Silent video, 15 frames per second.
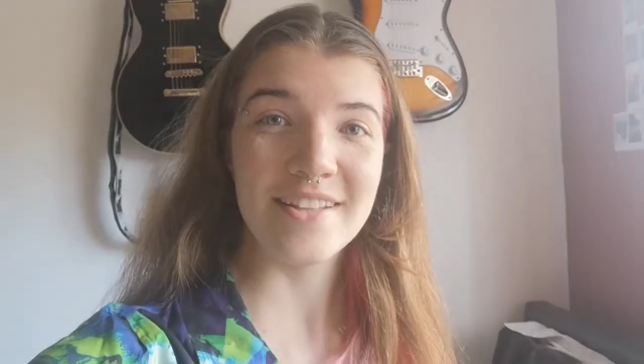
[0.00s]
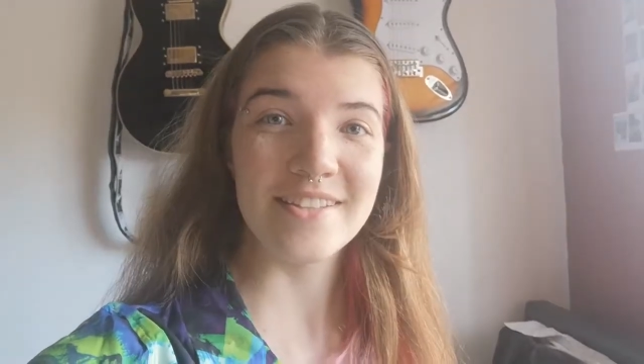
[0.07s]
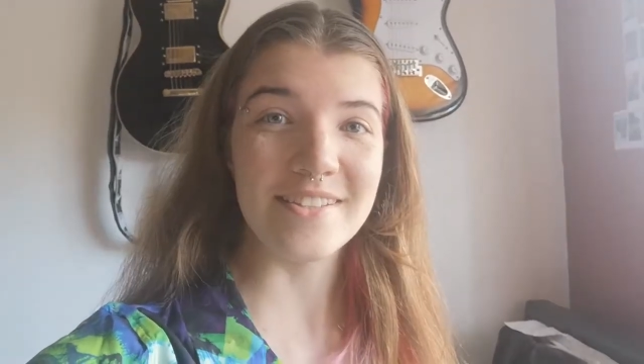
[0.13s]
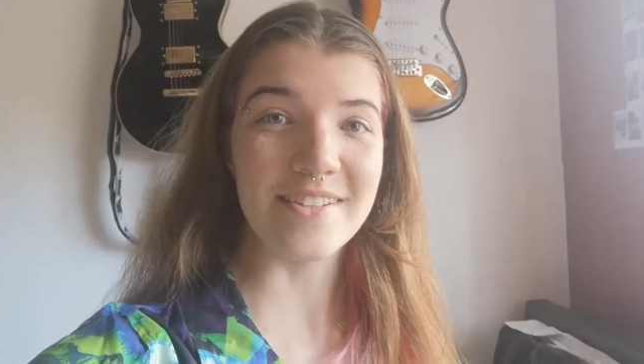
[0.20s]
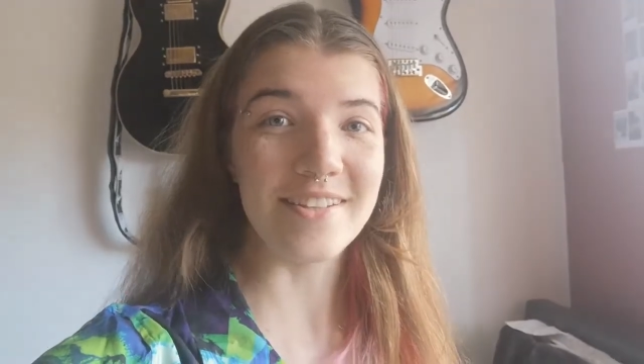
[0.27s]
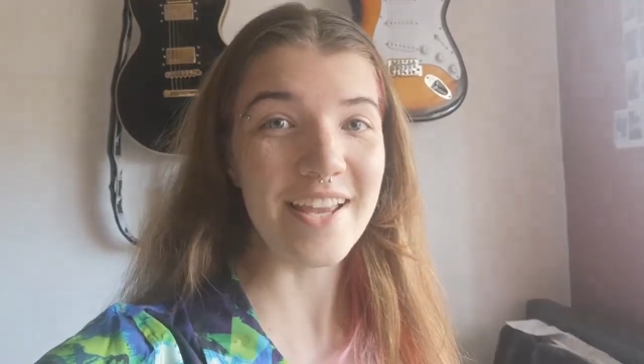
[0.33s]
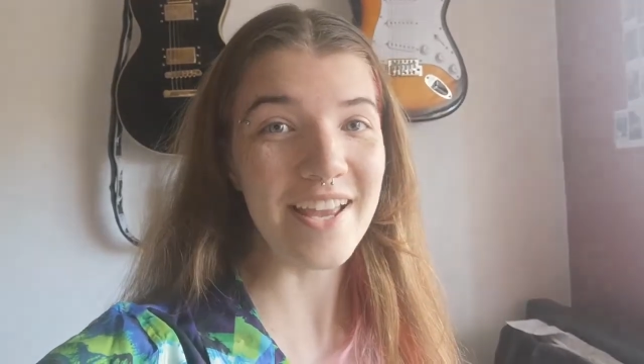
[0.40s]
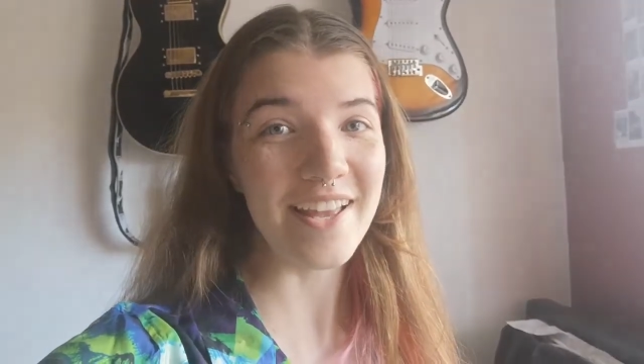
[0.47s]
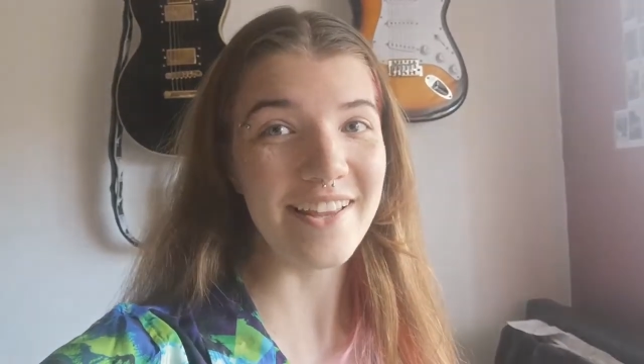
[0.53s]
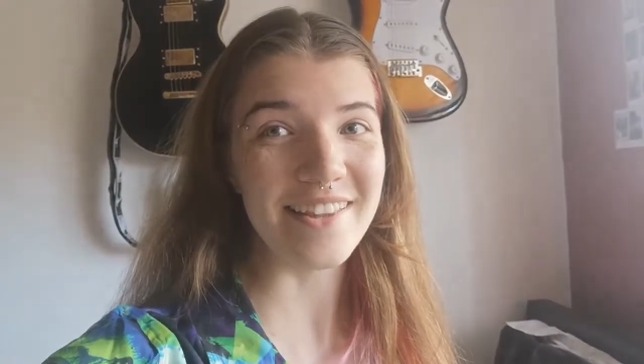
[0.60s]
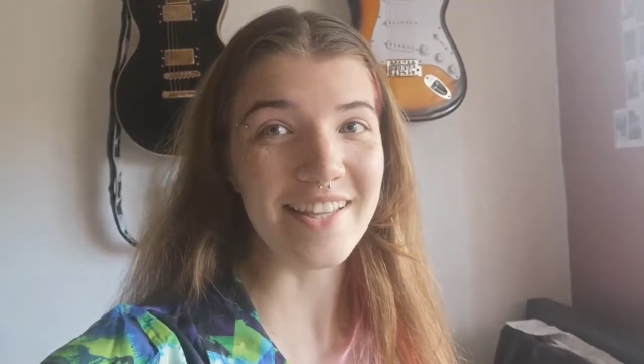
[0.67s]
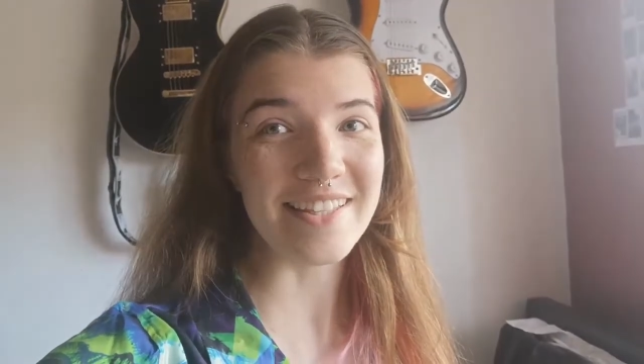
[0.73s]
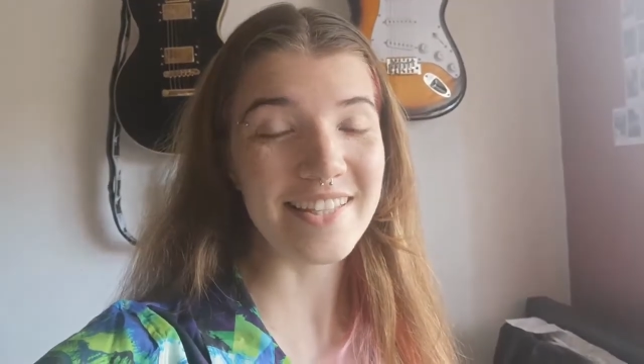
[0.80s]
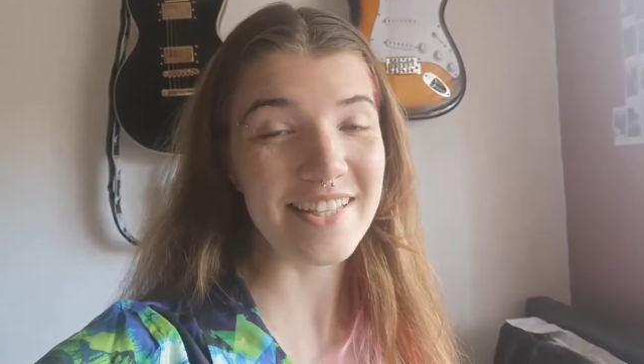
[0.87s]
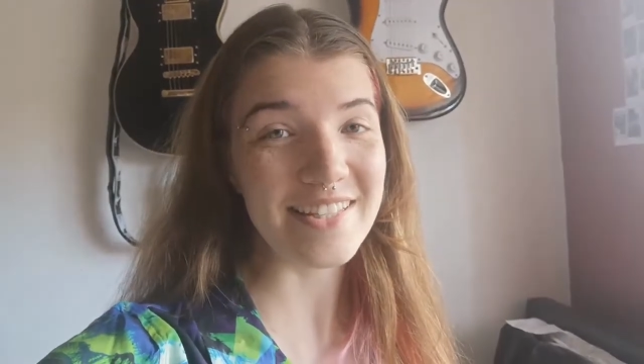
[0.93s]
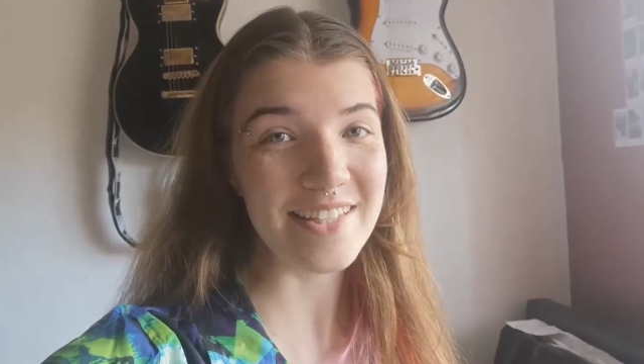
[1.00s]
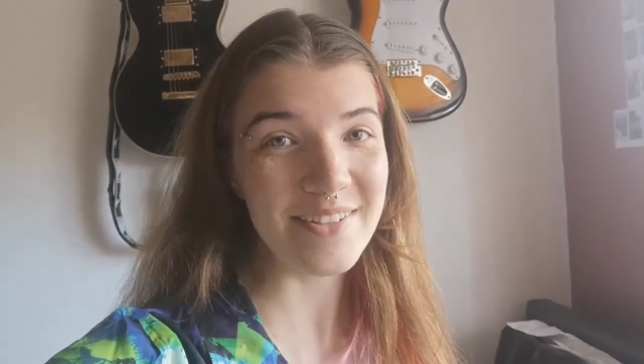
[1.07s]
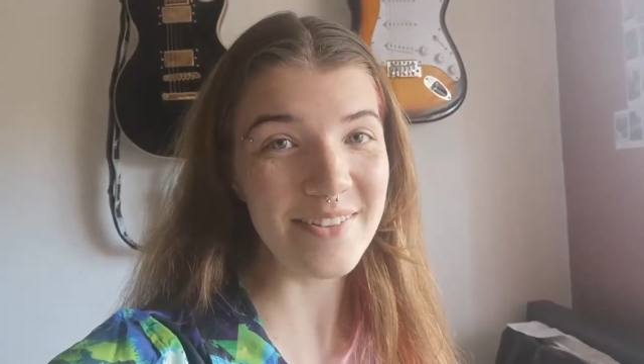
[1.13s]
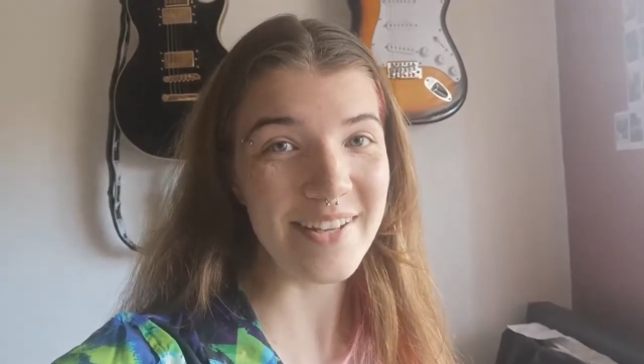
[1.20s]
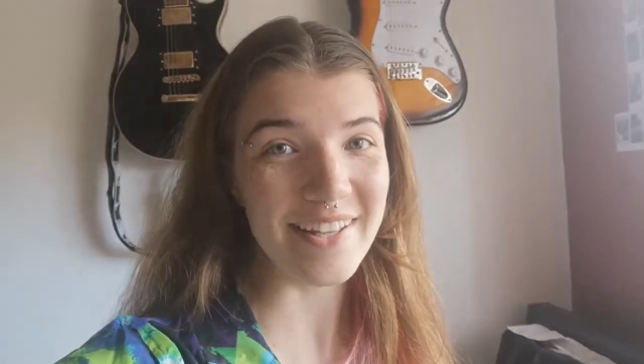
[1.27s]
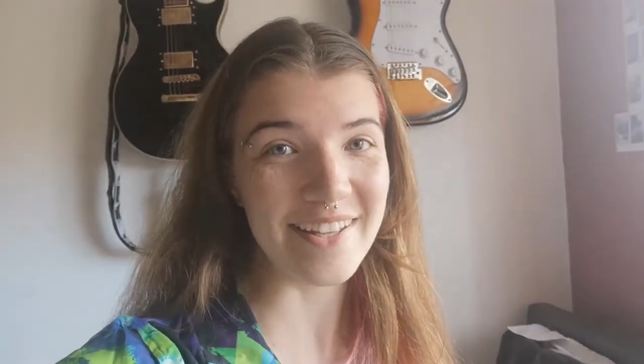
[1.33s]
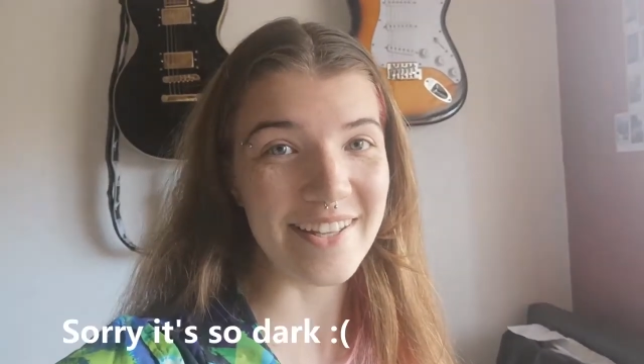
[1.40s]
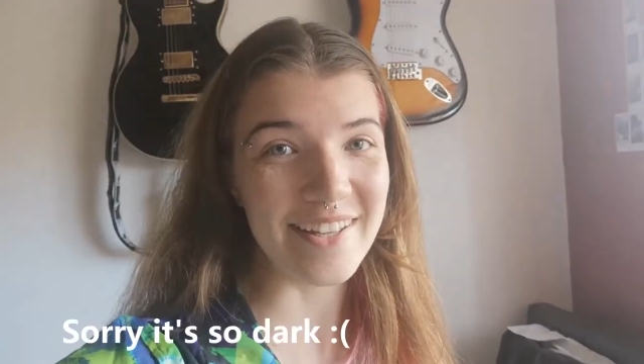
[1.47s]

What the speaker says: So yeah, let's get to it.